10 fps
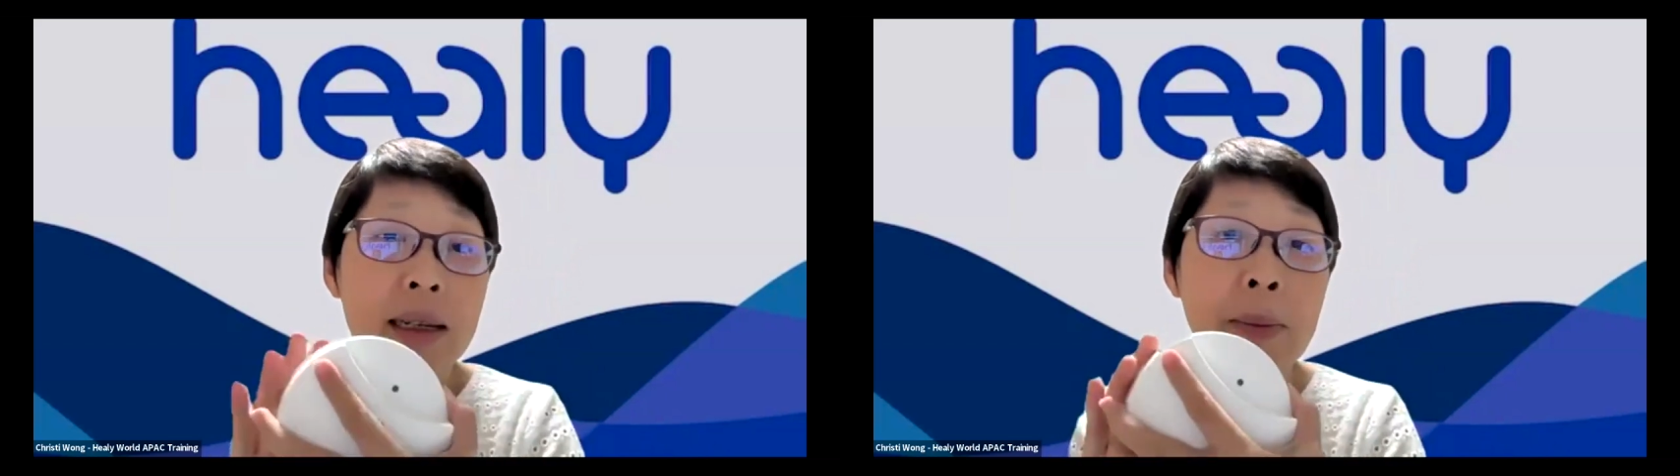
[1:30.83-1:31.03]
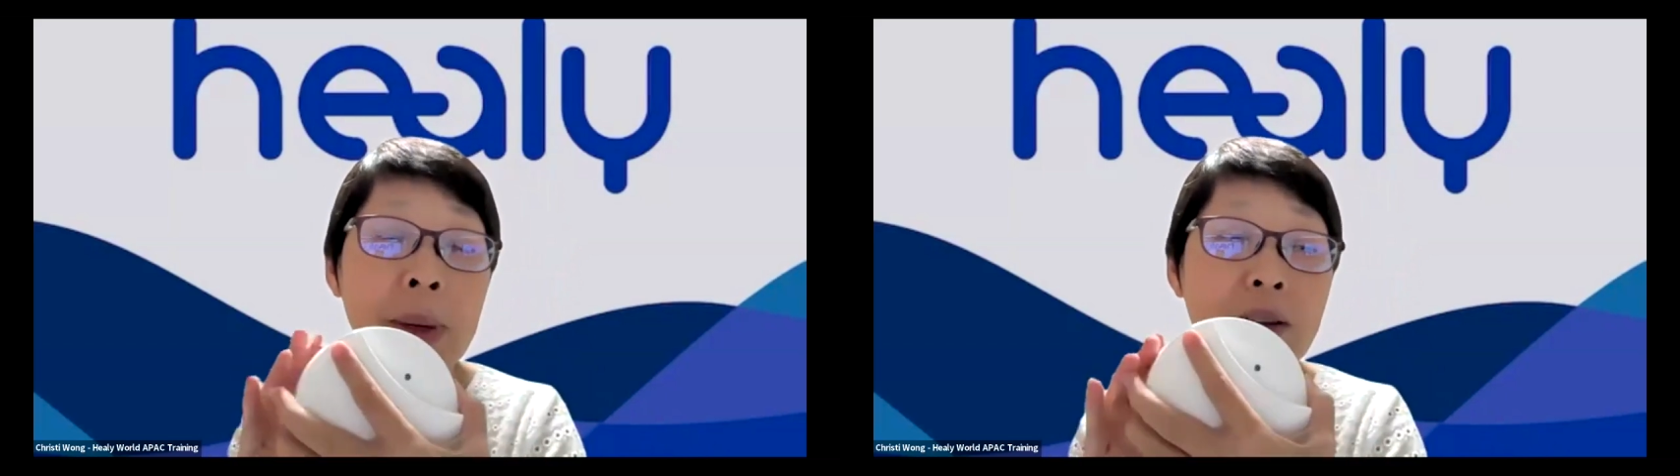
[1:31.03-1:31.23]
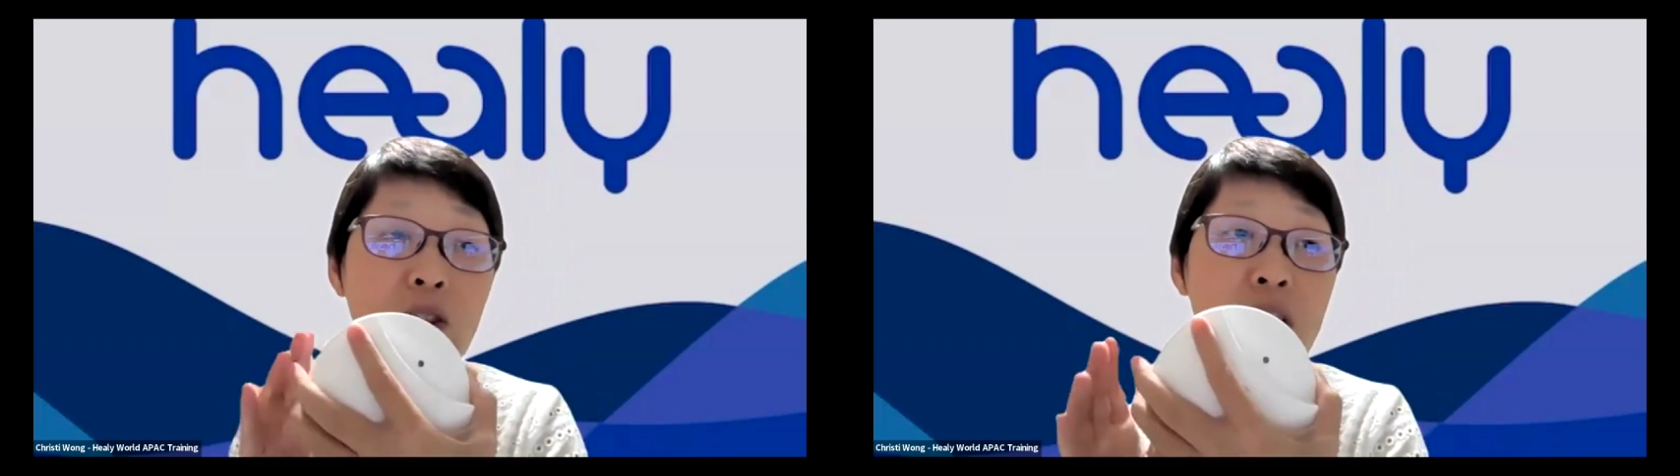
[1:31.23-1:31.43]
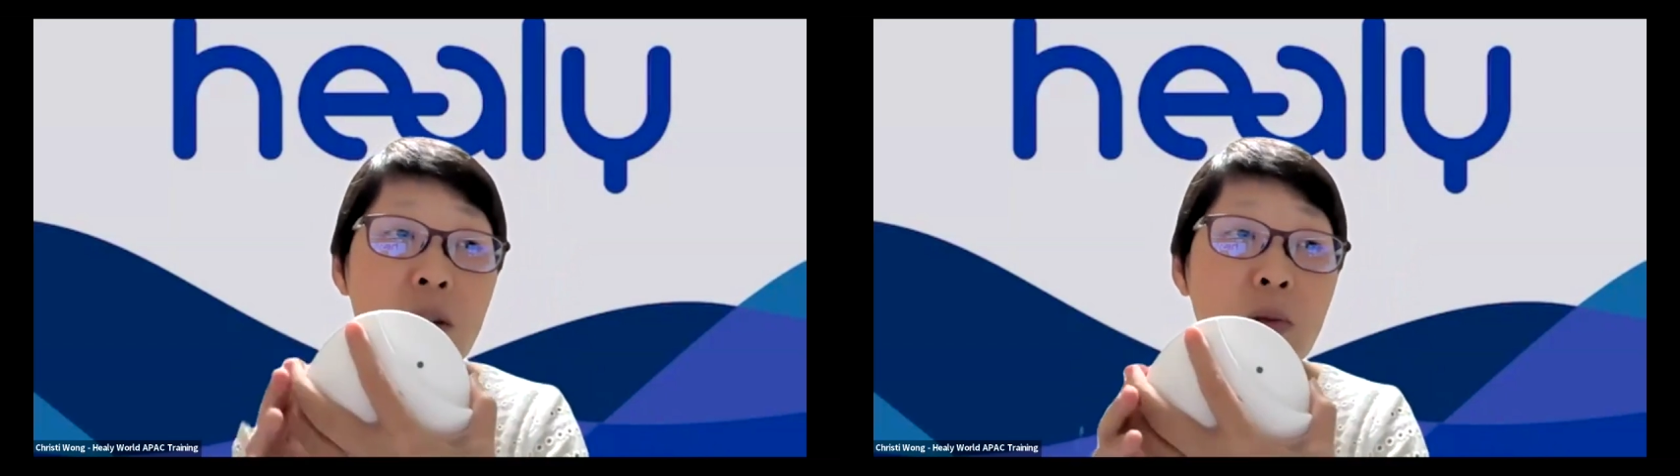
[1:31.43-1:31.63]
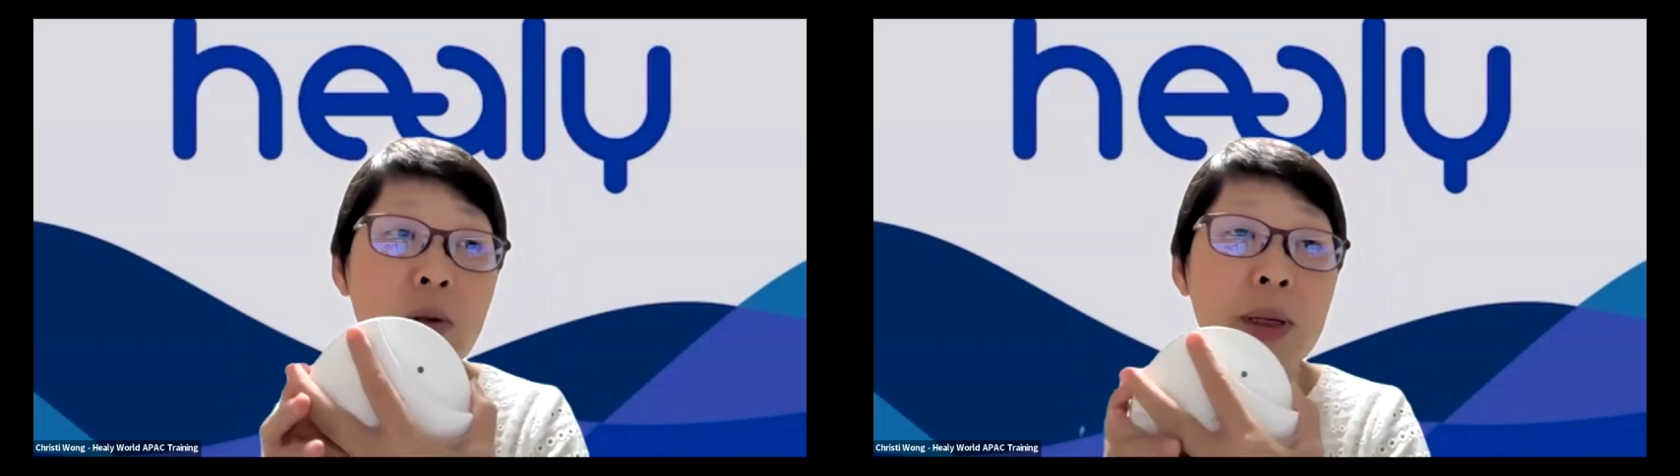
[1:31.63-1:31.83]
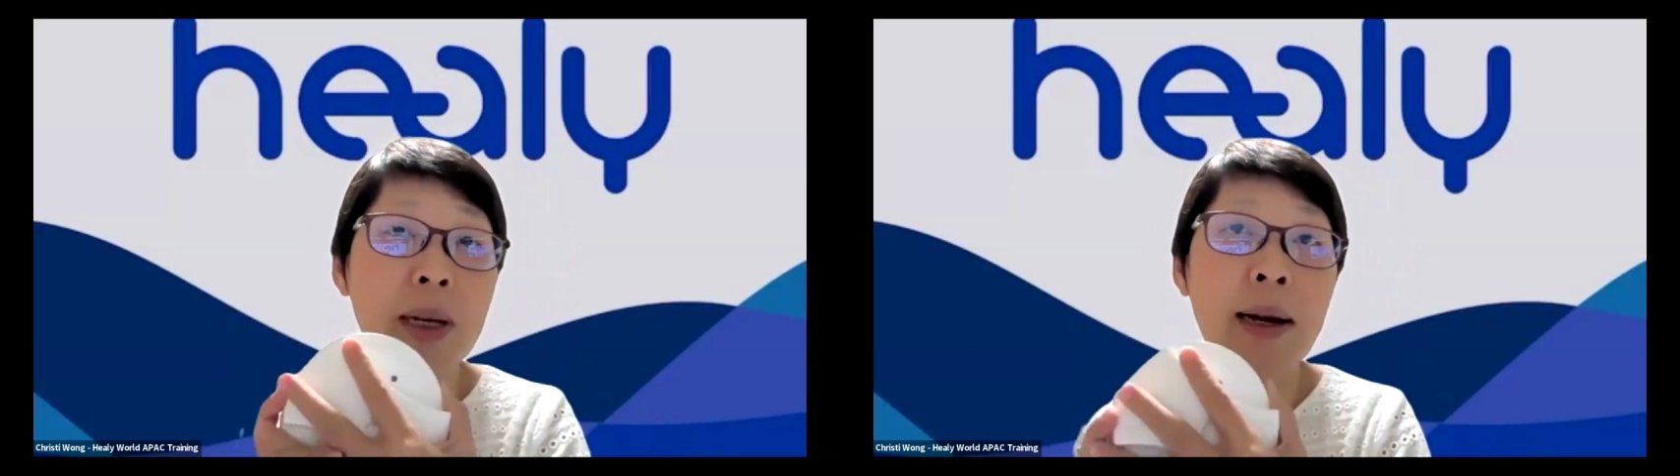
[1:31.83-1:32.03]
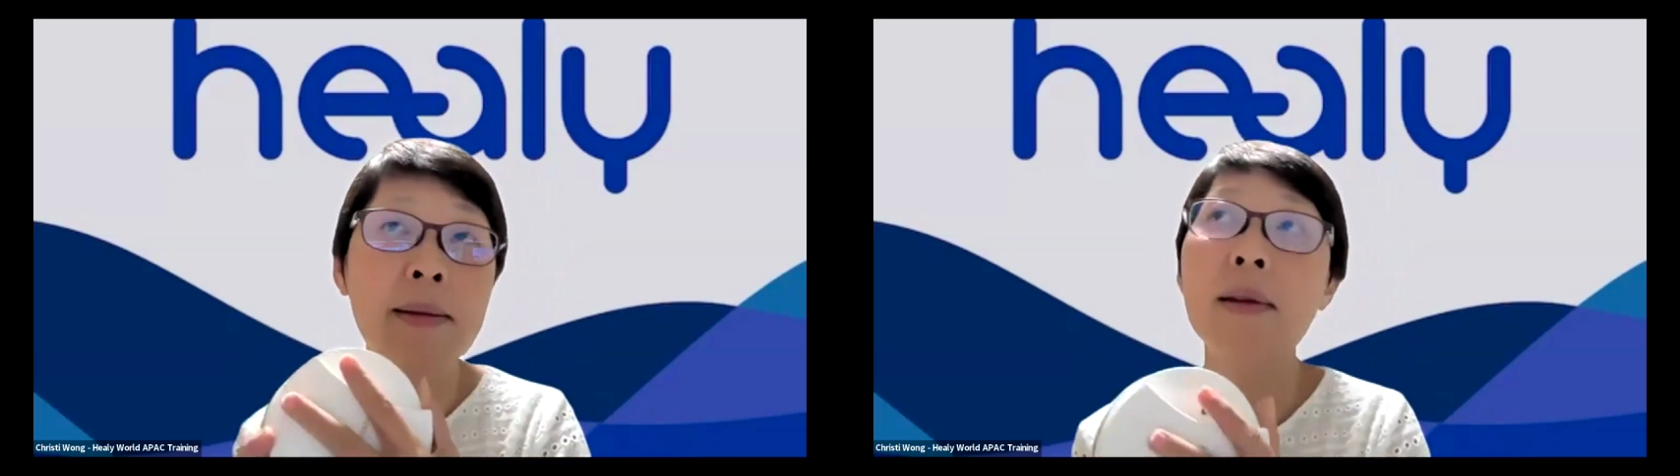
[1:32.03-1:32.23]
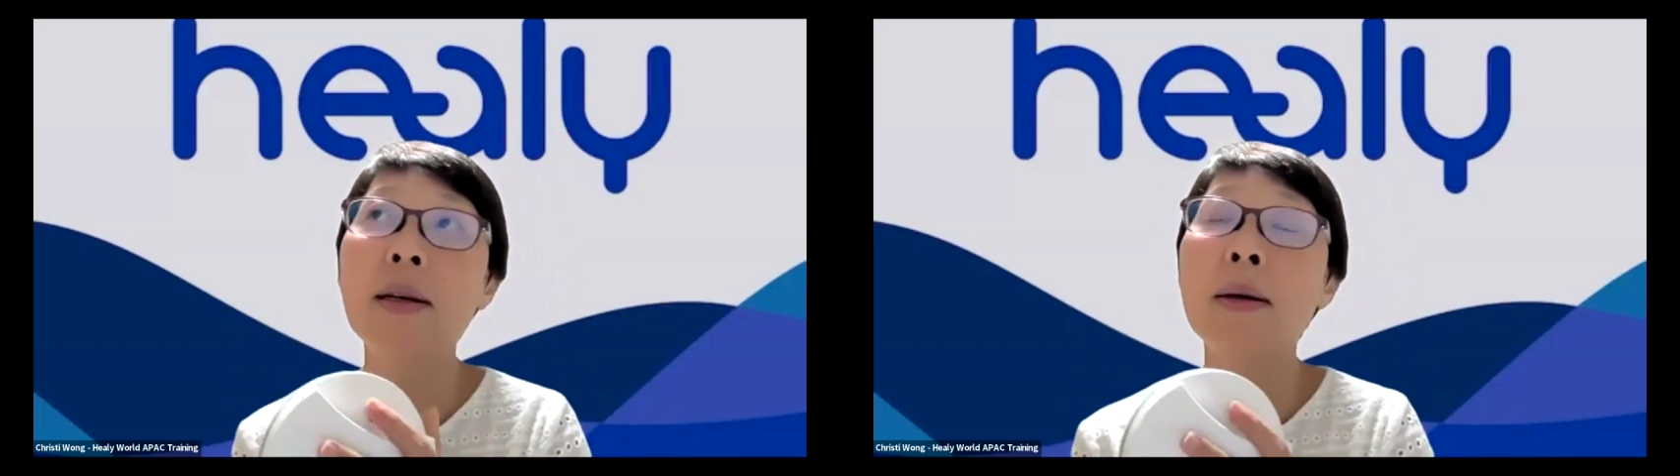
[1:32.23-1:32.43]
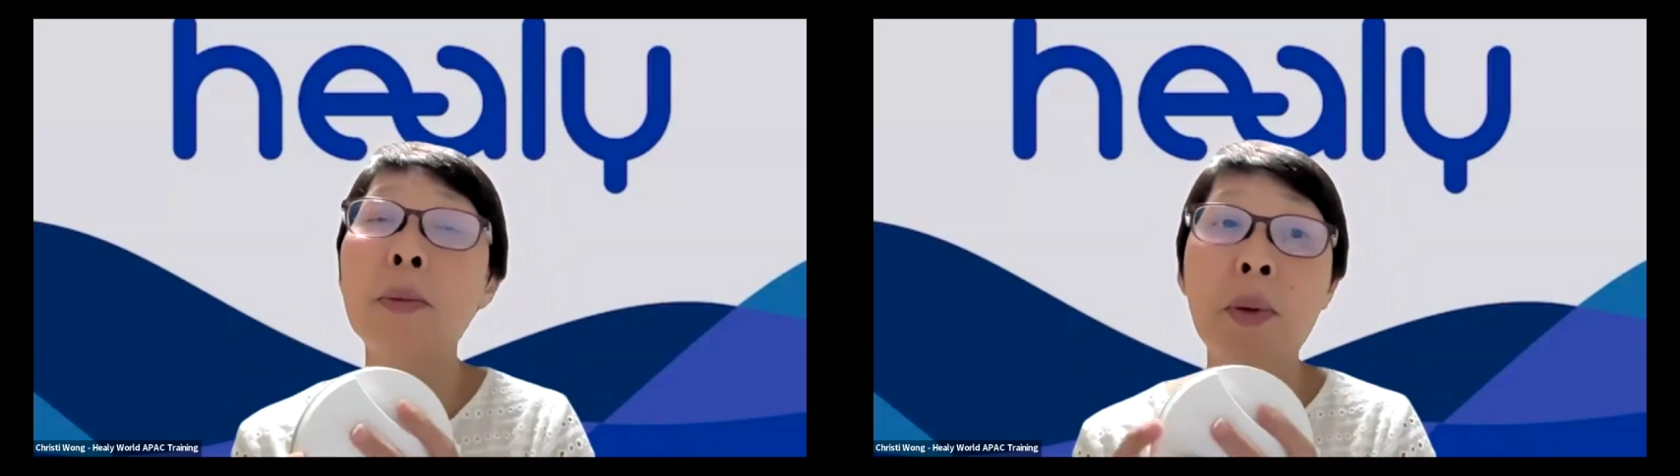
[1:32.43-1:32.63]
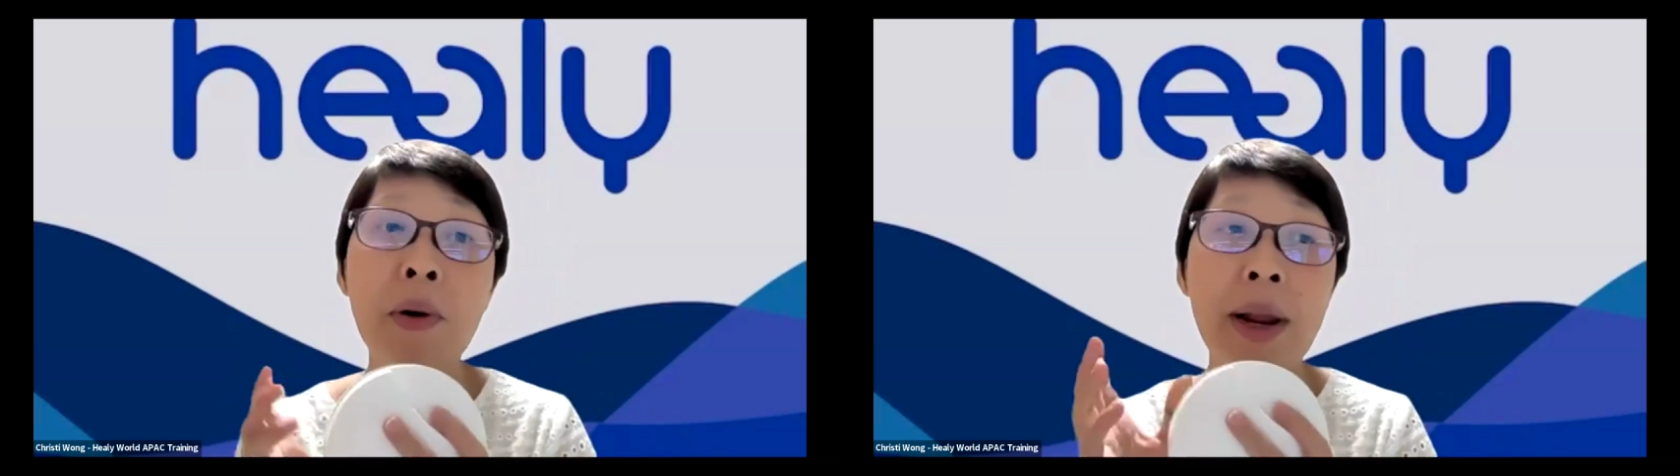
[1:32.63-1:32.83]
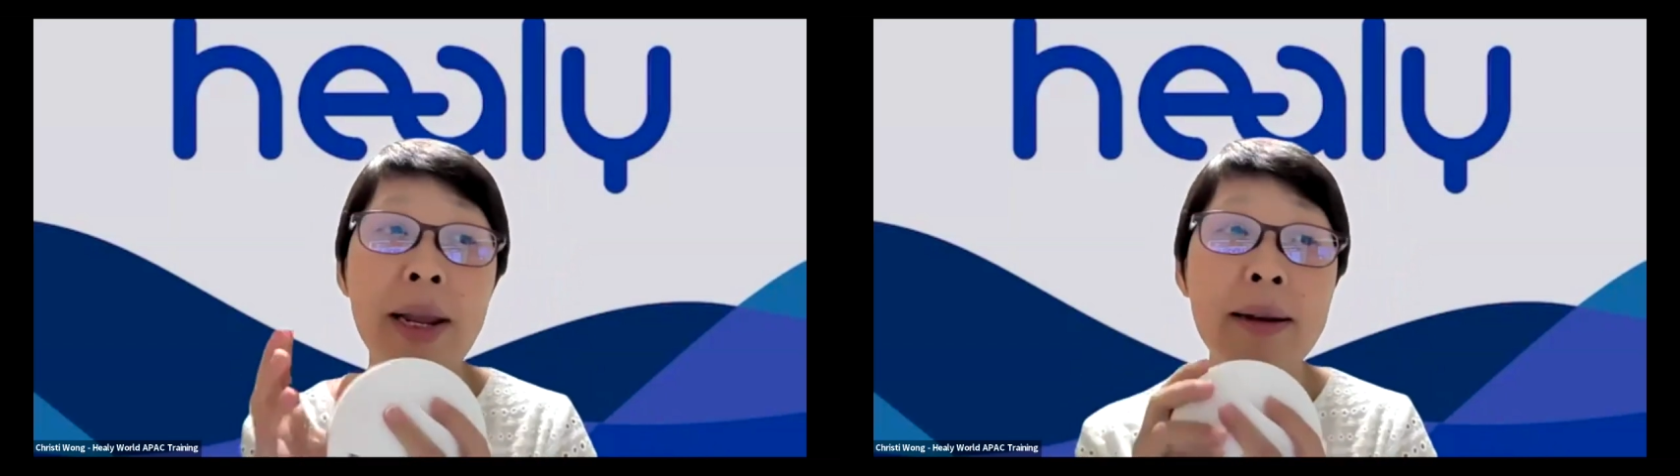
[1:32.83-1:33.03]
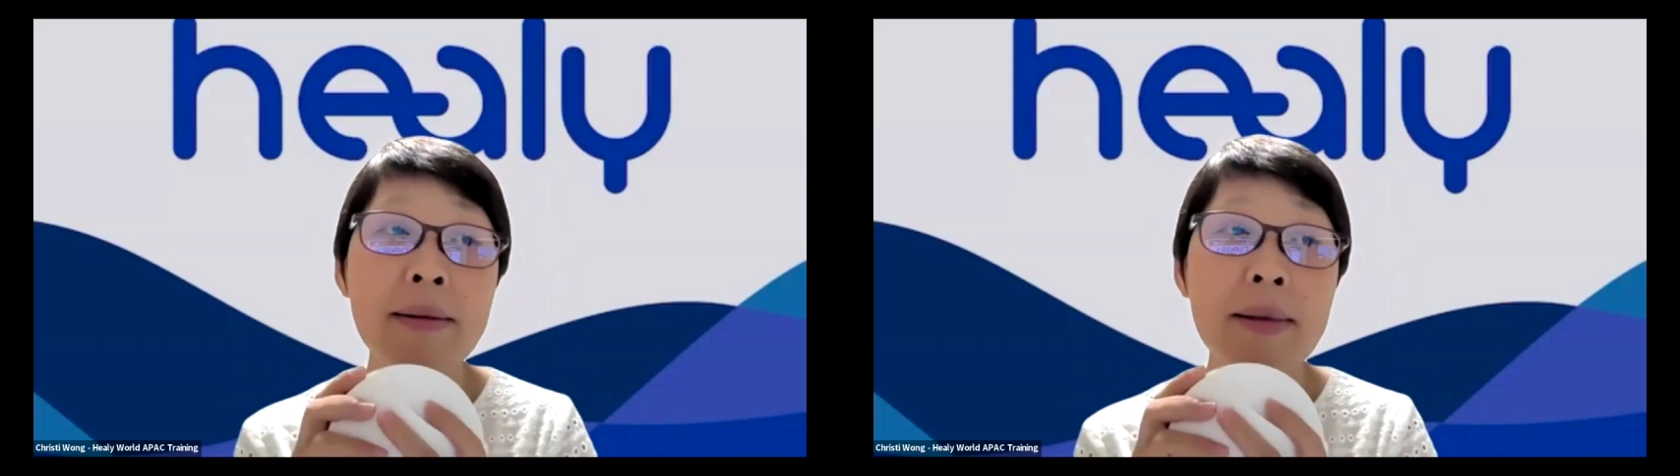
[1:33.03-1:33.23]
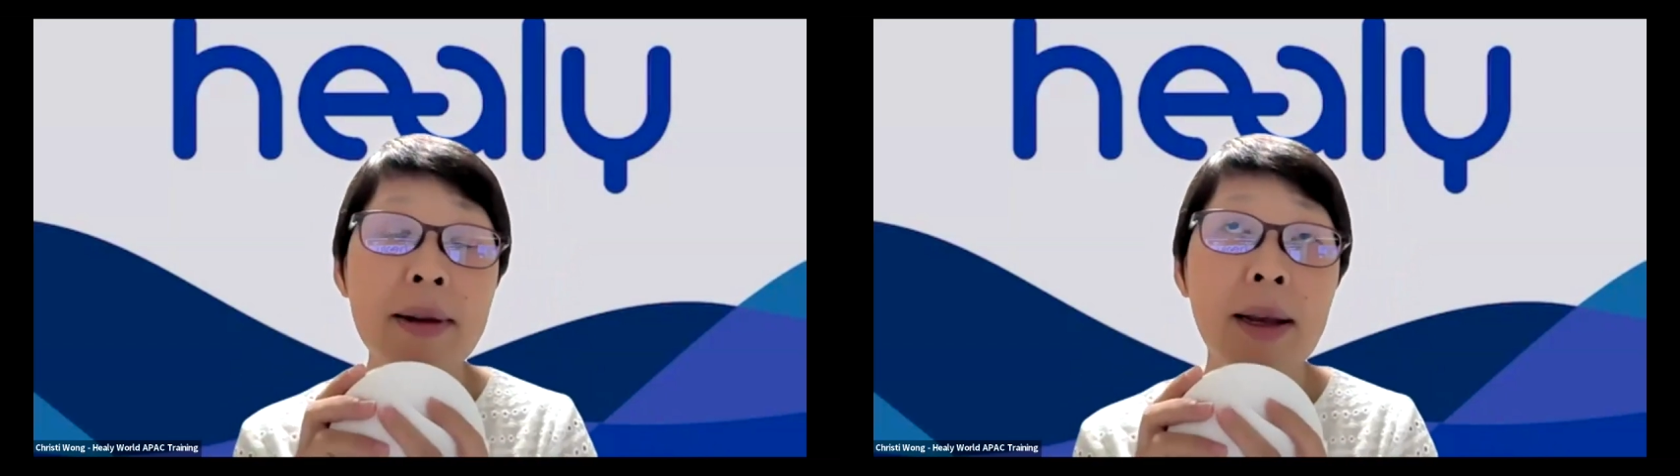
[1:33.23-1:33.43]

dementia will be under brain